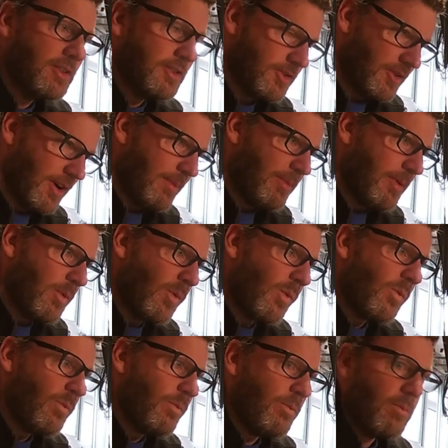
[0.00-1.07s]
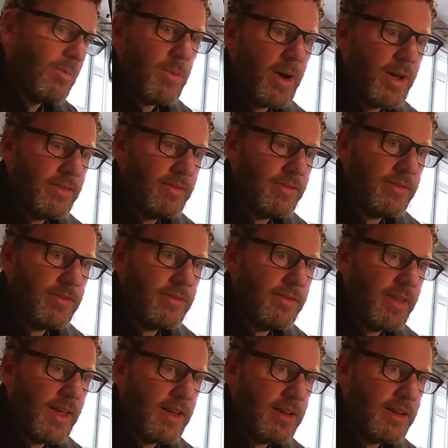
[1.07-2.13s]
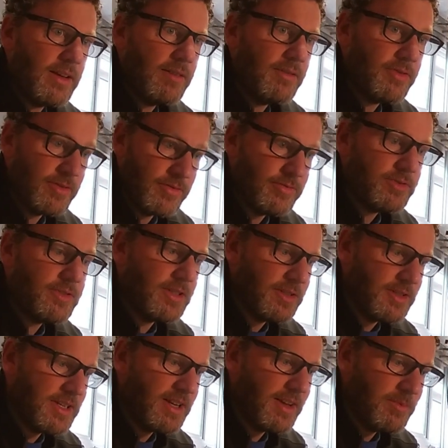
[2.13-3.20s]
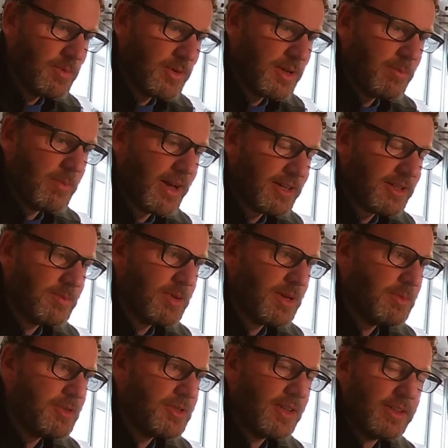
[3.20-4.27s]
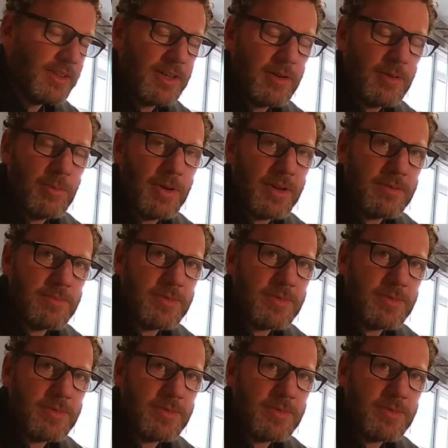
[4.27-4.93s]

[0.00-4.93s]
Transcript: the scrapper when they give money back to people so they can go and buy